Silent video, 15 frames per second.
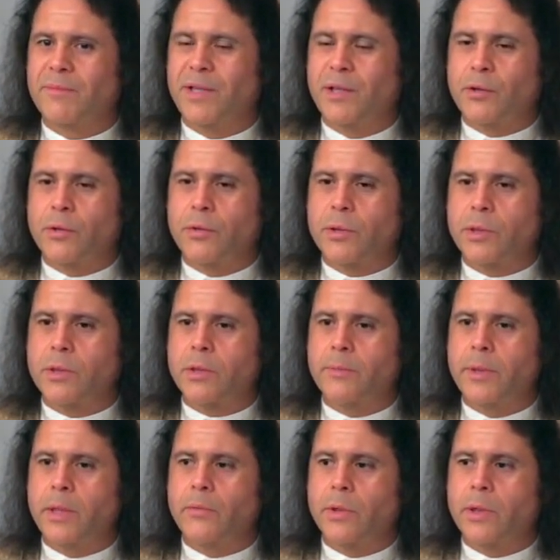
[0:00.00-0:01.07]
He chooses to
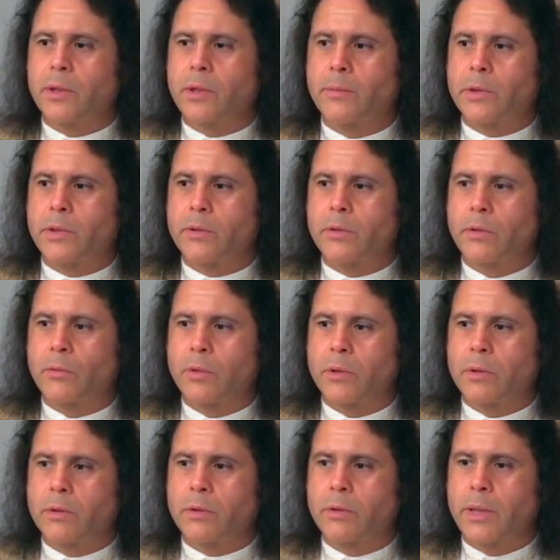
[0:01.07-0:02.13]
be within the material
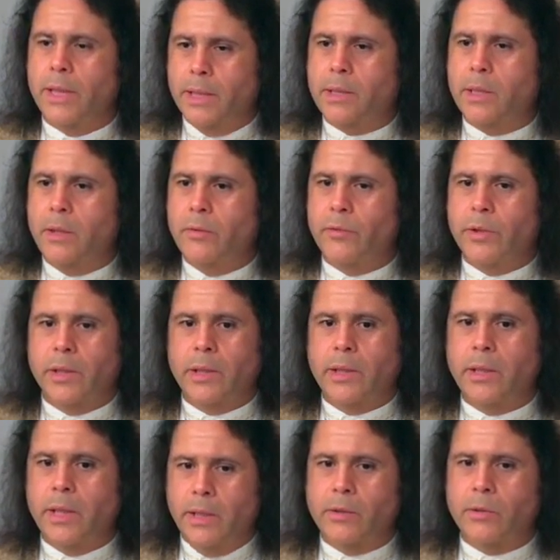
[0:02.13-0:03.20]
world. Is he
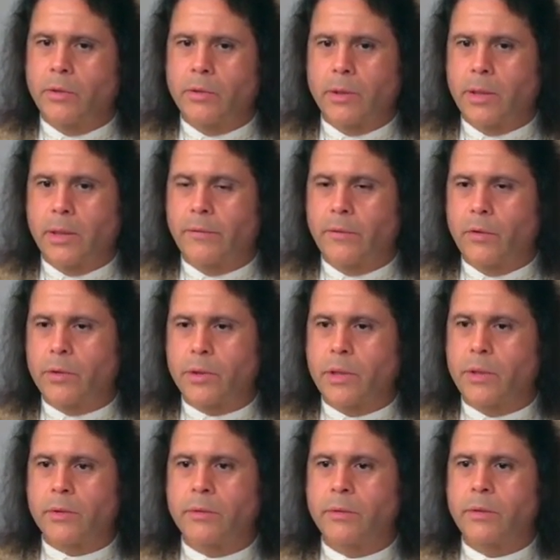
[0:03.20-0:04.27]
really? Internally, of course,
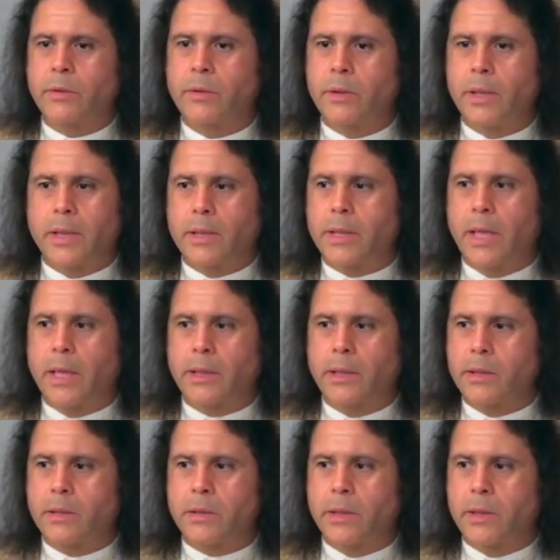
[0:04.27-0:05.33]
no. He's not.
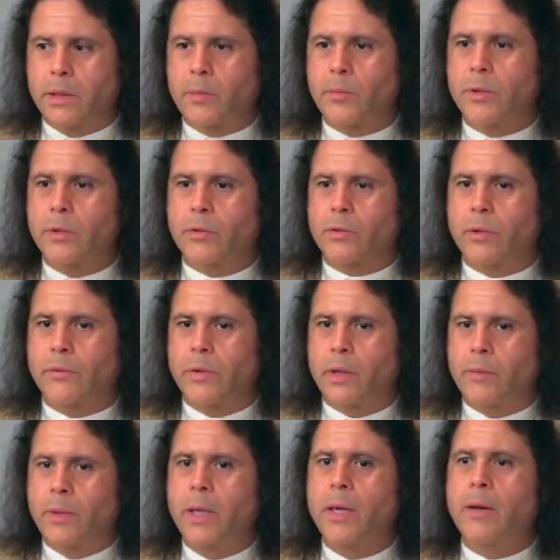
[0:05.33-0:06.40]
He's in the spiritual realm.